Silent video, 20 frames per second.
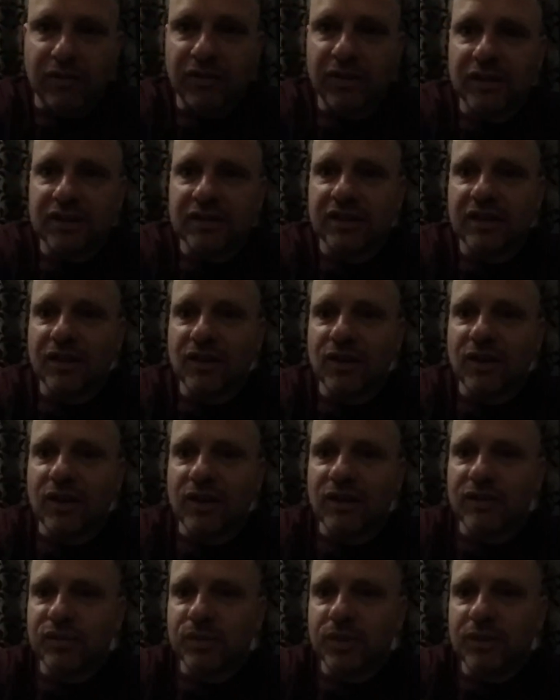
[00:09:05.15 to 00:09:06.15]
finishing the night
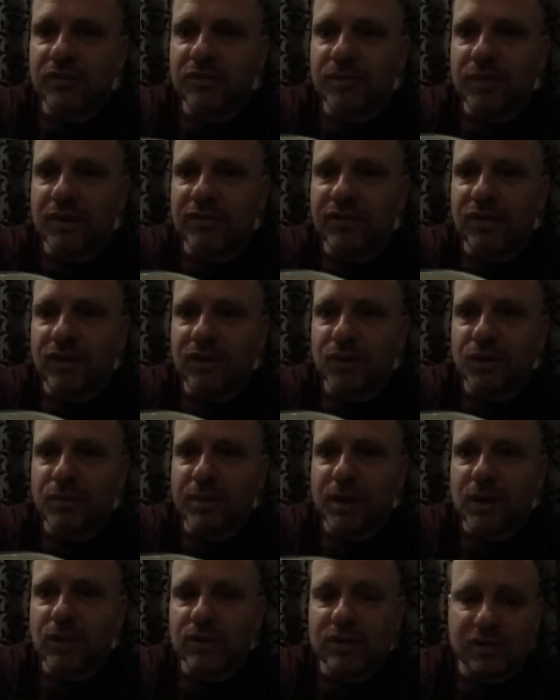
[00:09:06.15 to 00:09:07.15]
off with my final
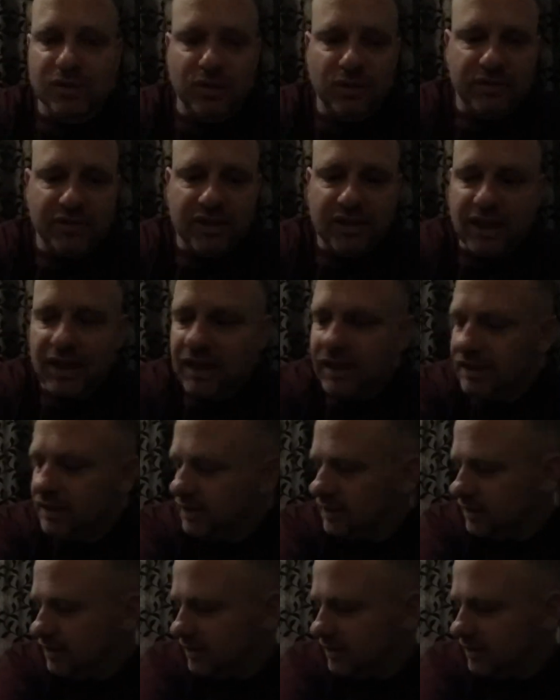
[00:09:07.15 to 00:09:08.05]
bowl of soup for today.